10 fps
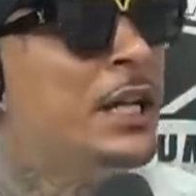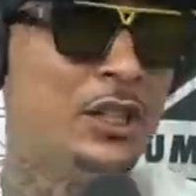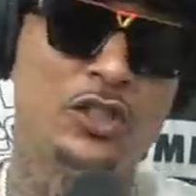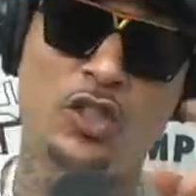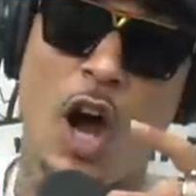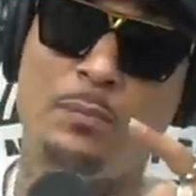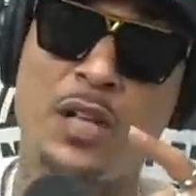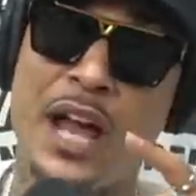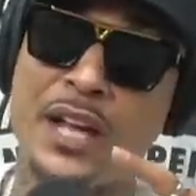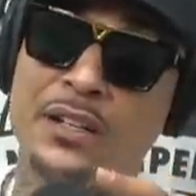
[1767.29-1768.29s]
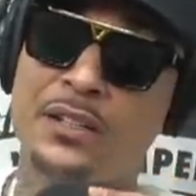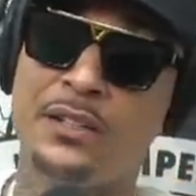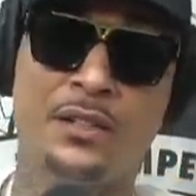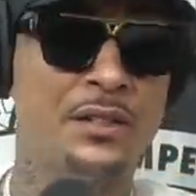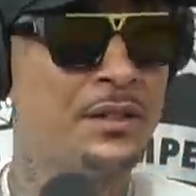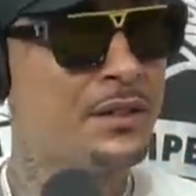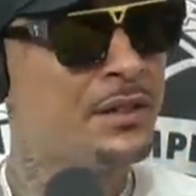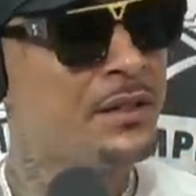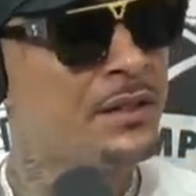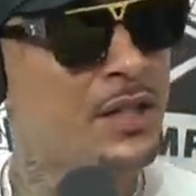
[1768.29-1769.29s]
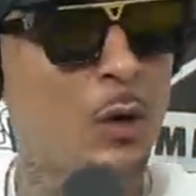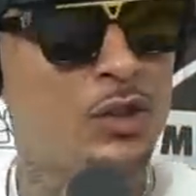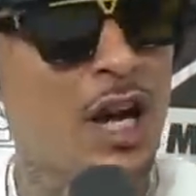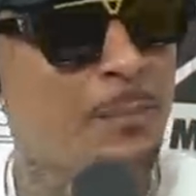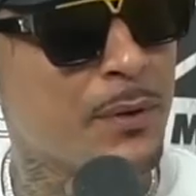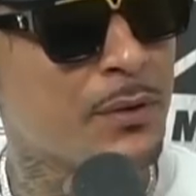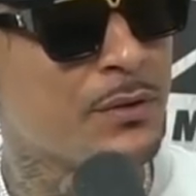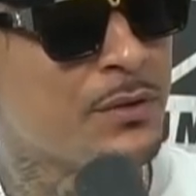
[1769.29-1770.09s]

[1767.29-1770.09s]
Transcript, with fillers: Yeah. Sharp tank, no yeah. jumper.